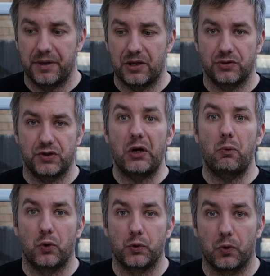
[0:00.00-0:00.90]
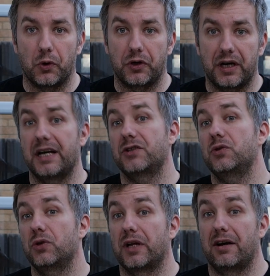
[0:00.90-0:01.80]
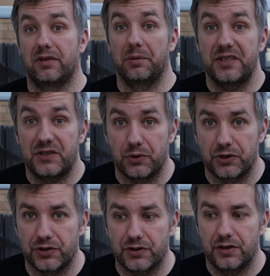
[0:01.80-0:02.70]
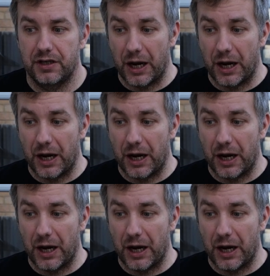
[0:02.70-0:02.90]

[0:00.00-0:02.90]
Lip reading: because it won't work as you don't have limit switches.